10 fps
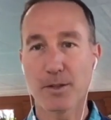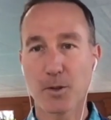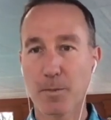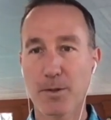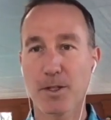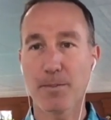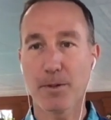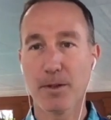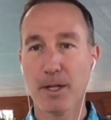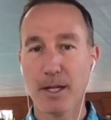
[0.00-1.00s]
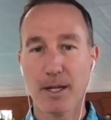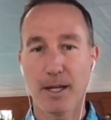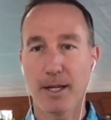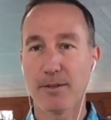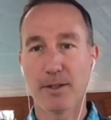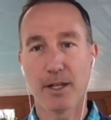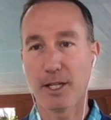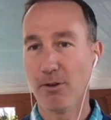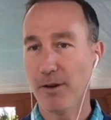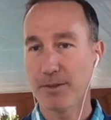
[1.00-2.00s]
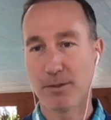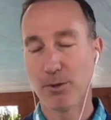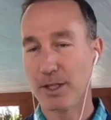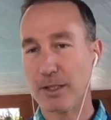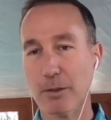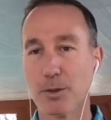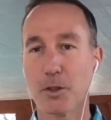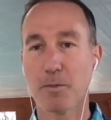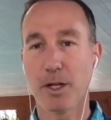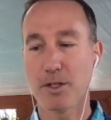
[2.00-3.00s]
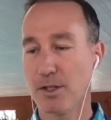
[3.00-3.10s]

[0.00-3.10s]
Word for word: It's super simple, and you don't have to really deal with too much.